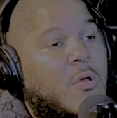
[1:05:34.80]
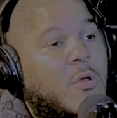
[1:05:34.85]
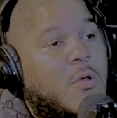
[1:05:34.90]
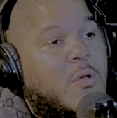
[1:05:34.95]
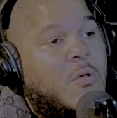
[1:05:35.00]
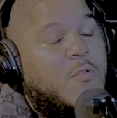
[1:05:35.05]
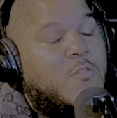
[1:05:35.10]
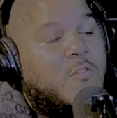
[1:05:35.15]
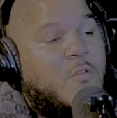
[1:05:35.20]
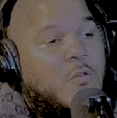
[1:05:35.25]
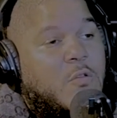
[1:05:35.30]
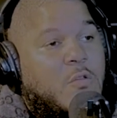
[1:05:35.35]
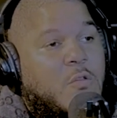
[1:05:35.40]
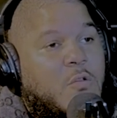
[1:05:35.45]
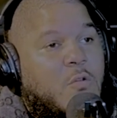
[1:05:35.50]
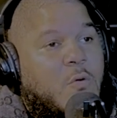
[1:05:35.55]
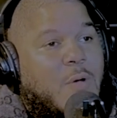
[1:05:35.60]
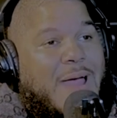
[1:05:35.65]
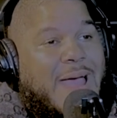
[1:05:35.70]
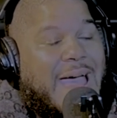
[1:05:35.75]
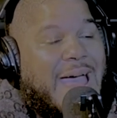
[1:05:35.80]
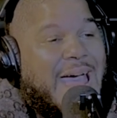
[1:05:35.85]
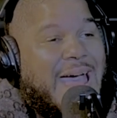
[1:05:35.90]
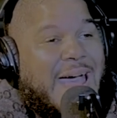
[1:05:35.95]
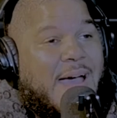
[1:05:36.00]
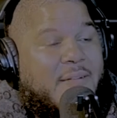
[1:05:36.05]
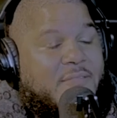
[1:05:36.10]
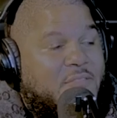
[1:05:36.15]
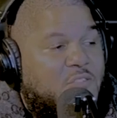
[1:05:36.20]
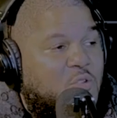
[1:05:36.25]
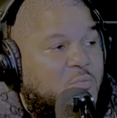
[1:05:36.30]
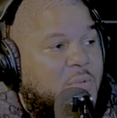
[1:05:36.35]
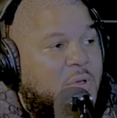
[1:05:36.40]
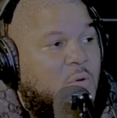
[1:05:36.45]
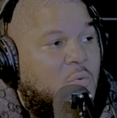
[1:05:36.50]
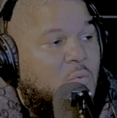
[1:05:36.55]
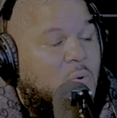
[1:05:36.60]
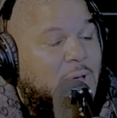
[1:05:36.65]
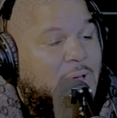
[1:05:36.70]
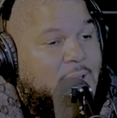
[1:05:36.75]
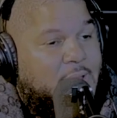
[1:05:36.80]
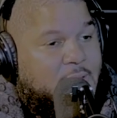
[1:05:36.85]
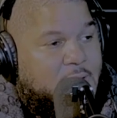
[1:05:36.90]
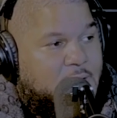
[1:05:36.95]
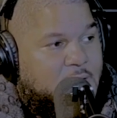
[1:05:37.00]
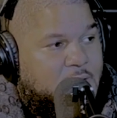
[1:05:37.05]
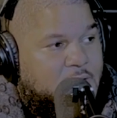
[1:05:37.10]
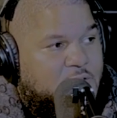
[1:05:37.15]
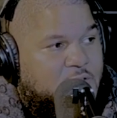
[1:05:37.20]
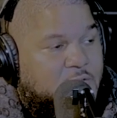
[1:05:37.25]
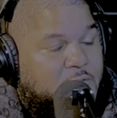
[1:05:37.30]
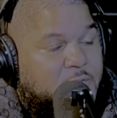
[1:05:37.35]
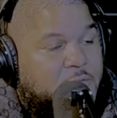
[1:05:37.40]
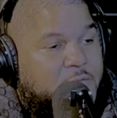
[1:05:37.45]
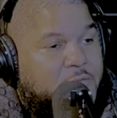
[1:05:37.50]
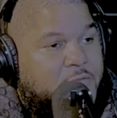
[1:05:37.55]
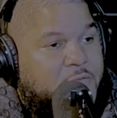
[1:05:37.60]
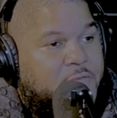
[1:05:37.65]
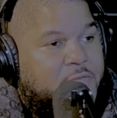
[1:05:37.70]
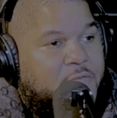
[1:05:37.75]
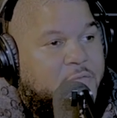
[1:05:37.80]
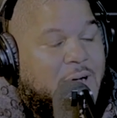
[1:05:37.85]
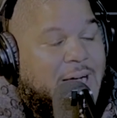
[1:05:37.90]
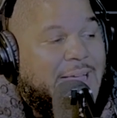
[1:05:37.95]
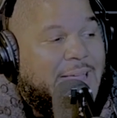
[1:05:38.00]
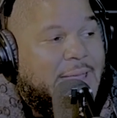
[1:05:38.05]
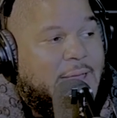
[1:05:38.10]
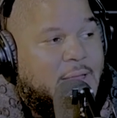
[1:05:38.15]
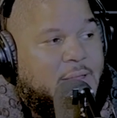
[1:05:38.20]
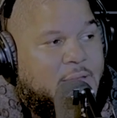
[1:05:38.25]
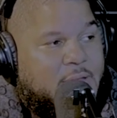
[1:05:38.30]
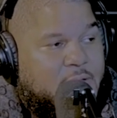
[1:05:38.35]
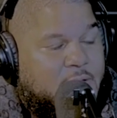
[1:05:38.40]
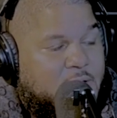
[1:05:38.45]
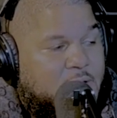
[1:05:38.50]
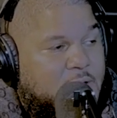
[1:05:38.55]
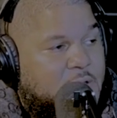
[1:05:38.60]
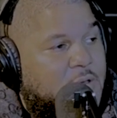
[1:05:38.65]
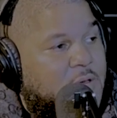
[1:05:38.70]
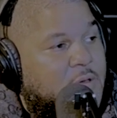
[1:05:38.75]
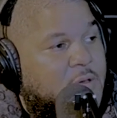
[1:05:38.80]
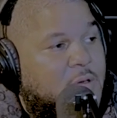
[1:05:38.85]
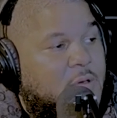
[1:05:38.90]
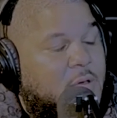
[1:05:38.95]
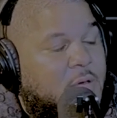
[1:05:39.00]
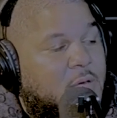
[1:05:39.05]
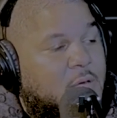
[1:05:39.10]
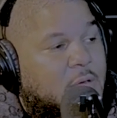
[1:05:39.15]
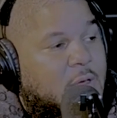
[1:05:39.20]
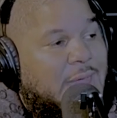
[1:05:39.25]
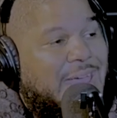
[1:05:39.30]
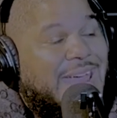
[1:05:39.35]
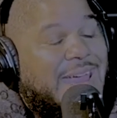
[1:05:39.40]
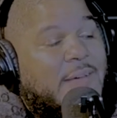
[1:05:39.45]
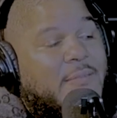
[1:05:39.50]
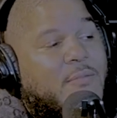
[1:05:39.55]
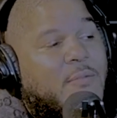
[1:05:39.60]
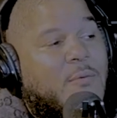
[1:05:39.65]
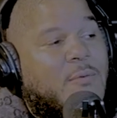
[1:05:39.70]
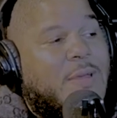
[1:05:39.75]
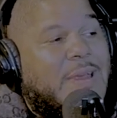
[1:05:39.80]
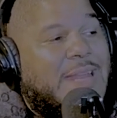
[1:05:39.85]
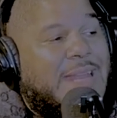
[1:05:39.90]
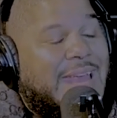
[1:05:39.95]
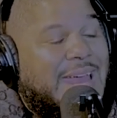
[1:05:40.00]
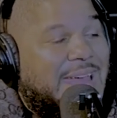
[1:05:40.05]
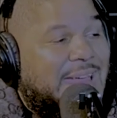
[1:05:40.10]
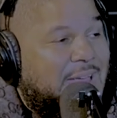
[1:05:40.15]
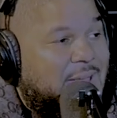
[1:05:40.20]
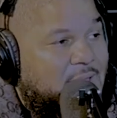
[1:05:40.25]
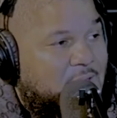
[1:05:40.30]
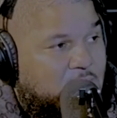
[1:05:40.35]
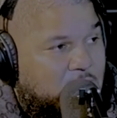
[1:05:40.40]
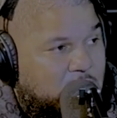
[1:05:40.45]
So you have to be willing to fight every day,